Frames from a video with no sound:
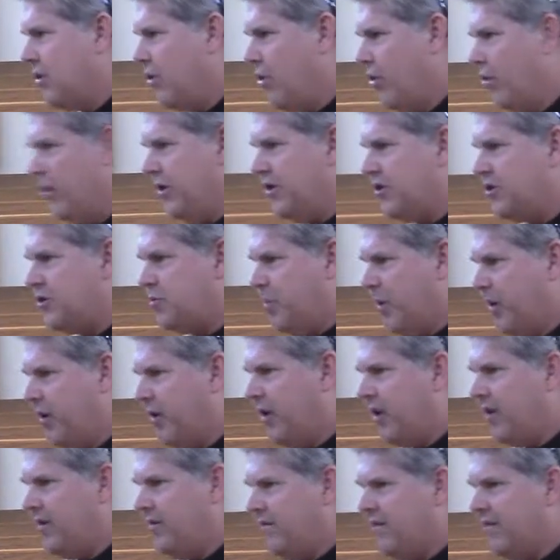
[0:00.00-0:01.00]
the Holy
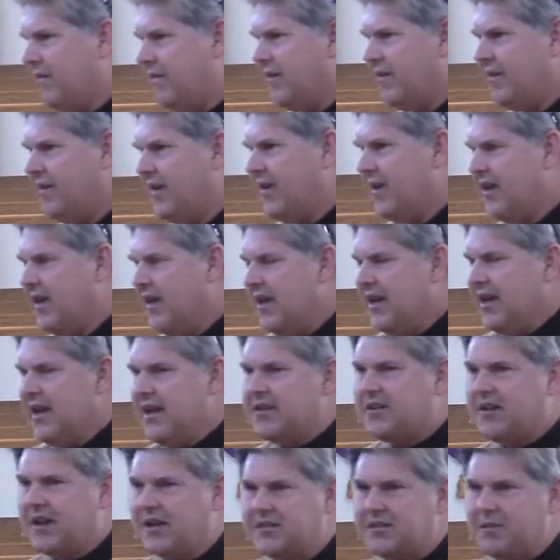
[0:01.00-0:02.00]
Spirit.
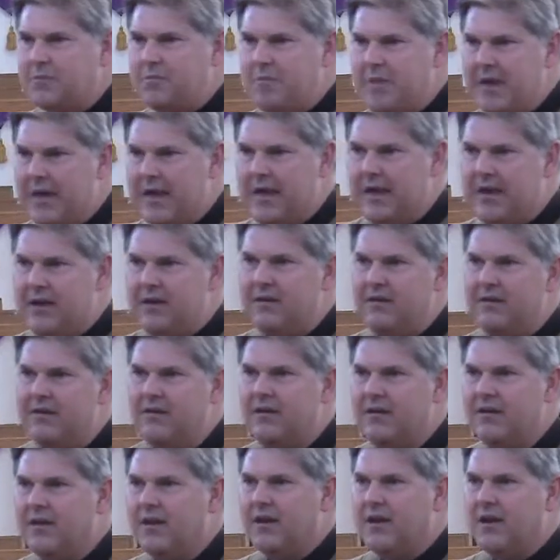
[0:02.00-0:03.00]
It doesn't mean
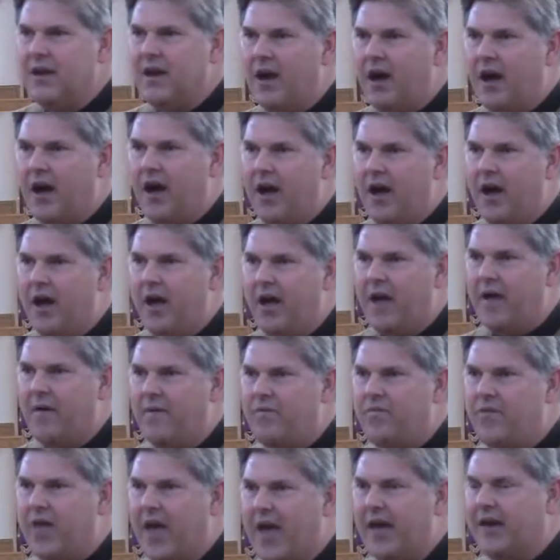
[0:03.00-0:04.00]
uh,
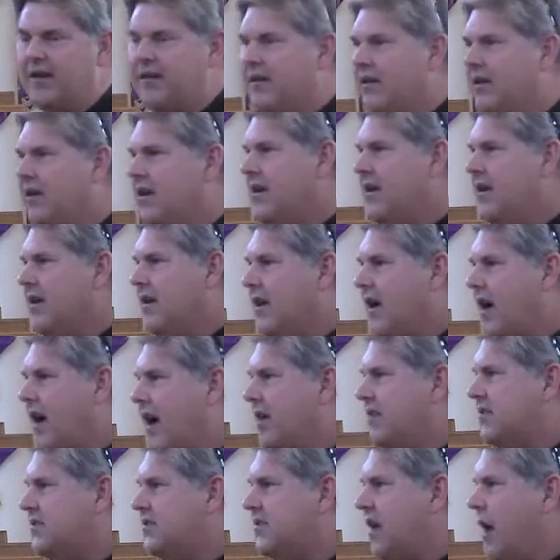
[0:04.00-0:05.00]
that
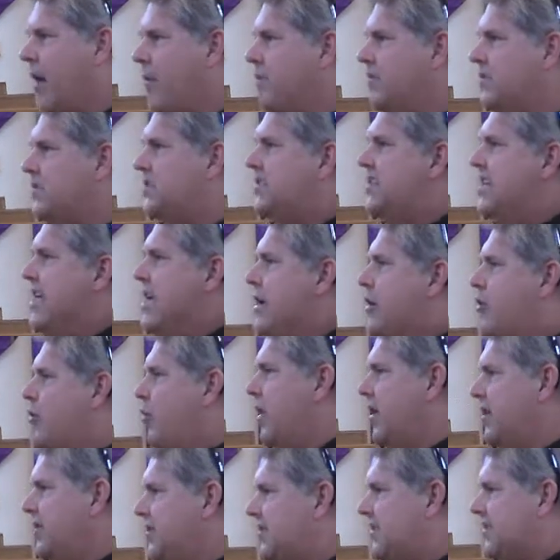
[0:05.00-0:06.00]
uh, some
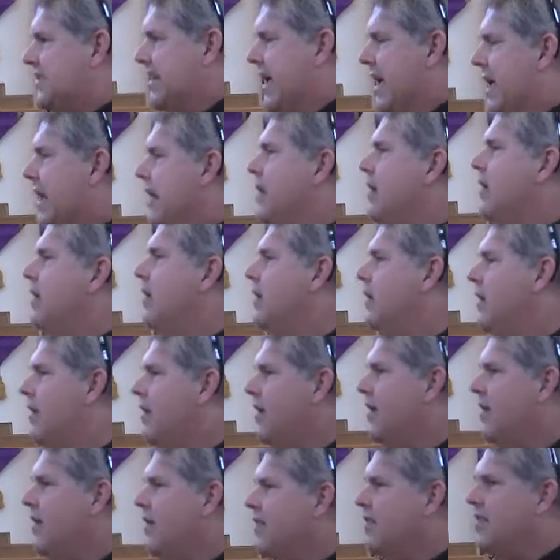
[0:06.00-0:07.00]
secret sin
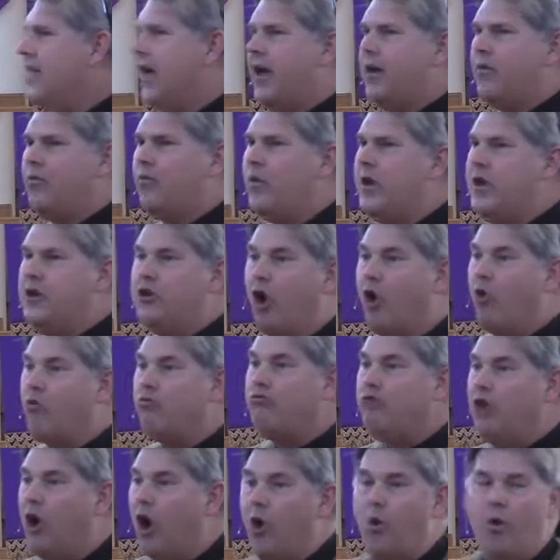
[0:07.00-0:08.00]
that we don't
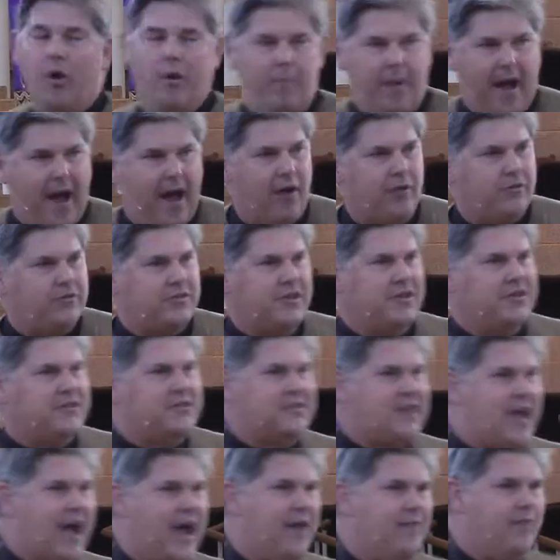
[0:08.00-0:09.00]
know about,
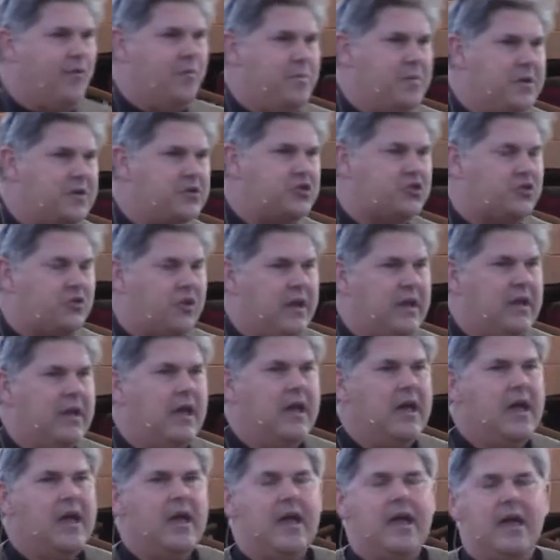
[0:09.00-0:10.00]
that's kind of a mystery.
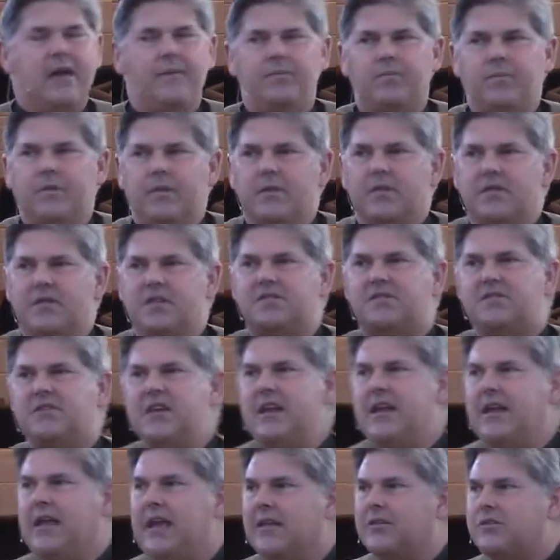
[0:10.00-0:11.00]
The
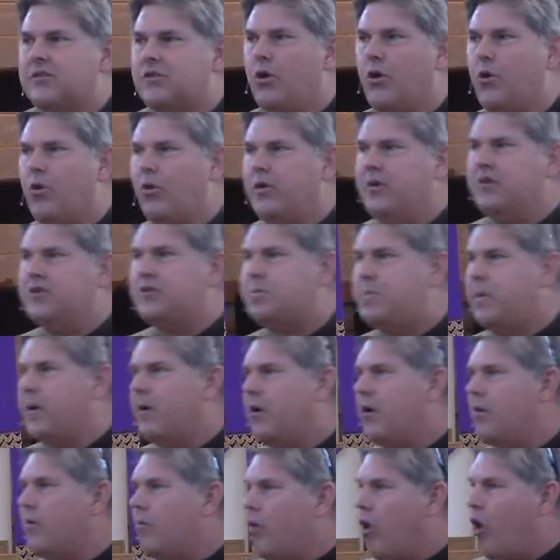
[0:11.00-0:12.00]
sin against the Holy
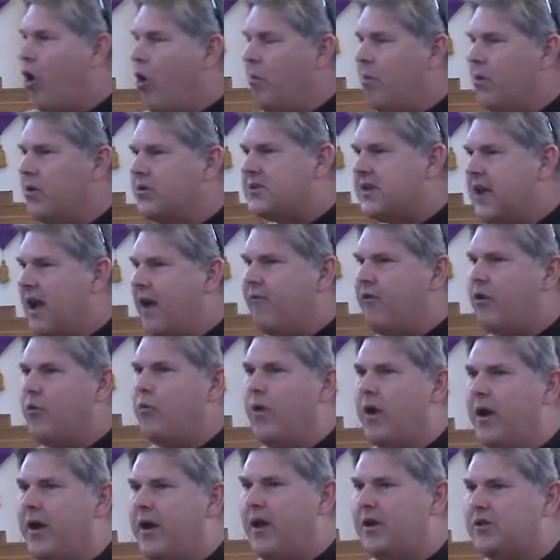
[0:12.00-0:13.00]
Spirit, almost
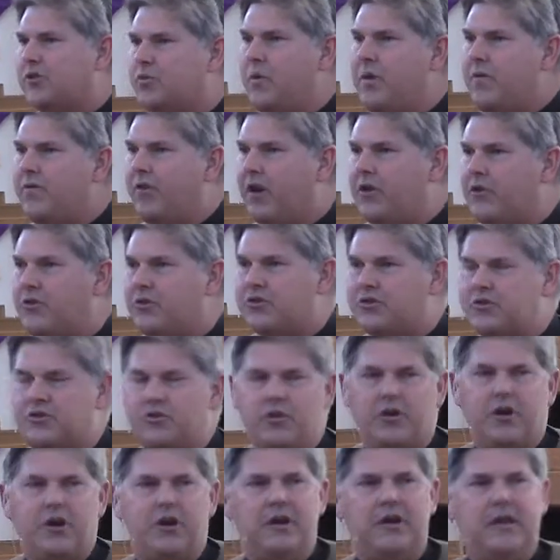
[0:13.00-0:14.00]
everyone as we've
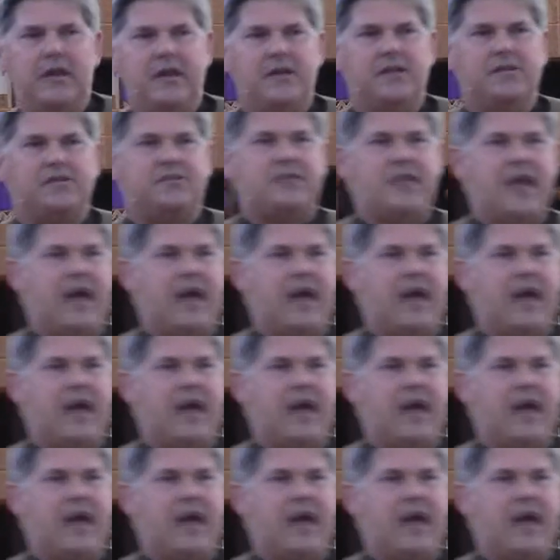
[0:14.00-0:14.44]
understood it, is